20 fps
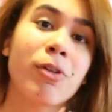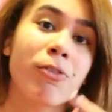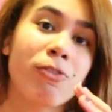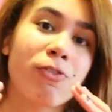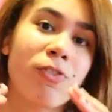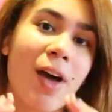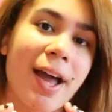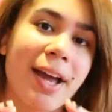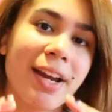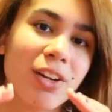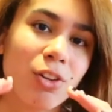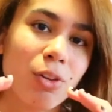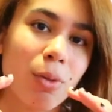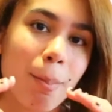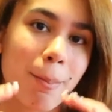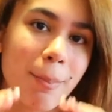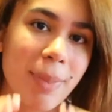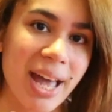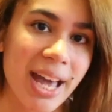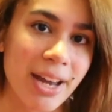the final
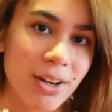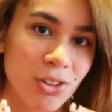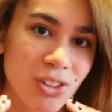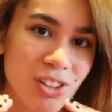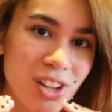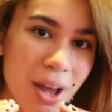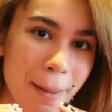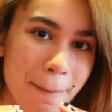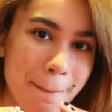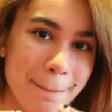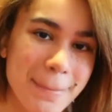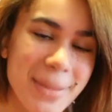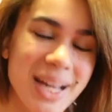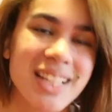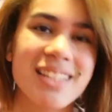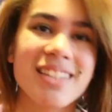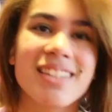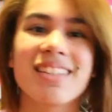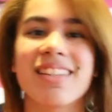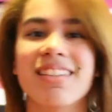battle
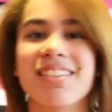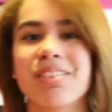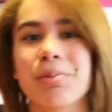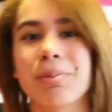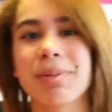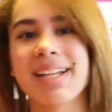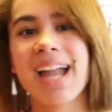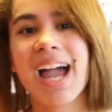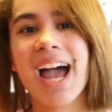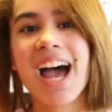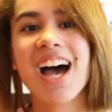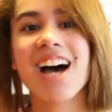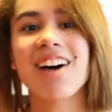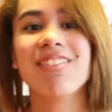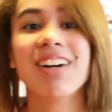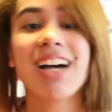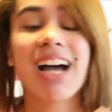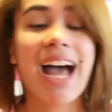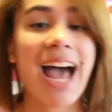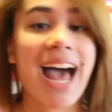commences. We
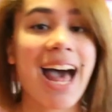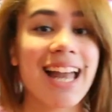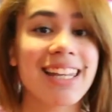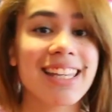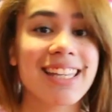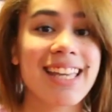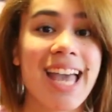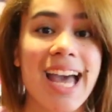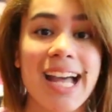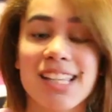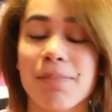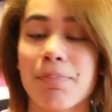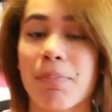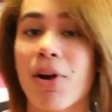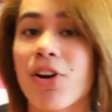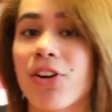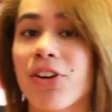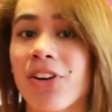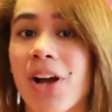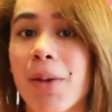have Alley Cats
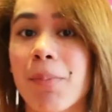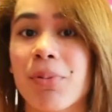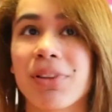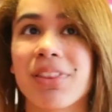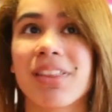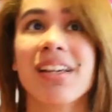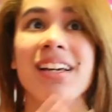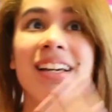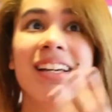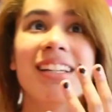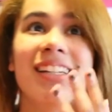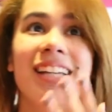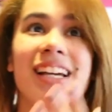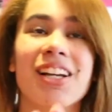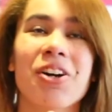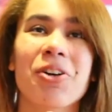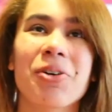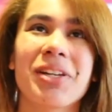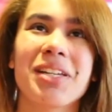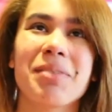partnering up with
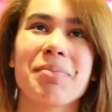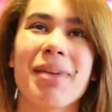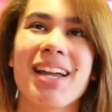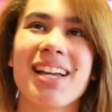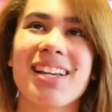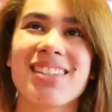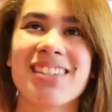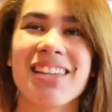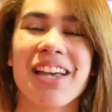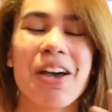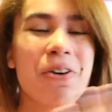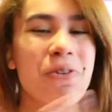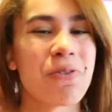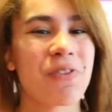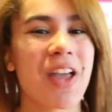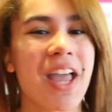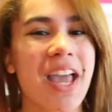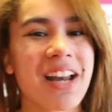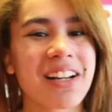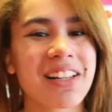Nekohime's
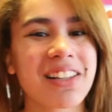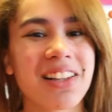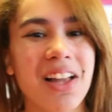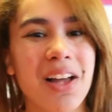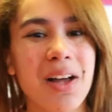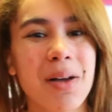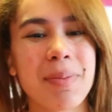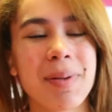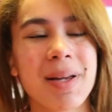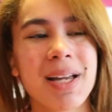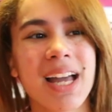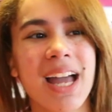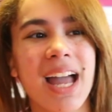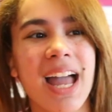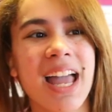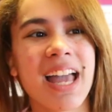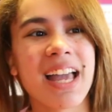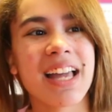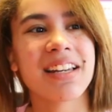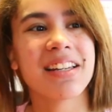fan club,
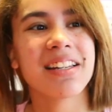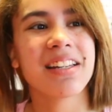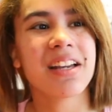and